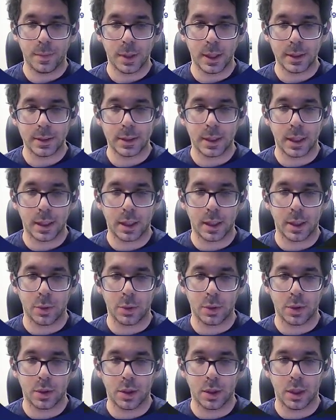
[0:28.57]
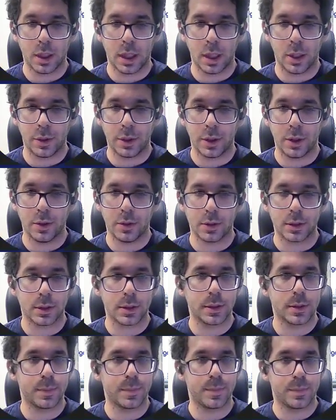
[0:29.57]
Let's take a look on how it
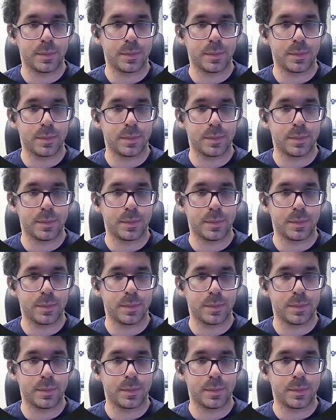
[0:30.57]
looks.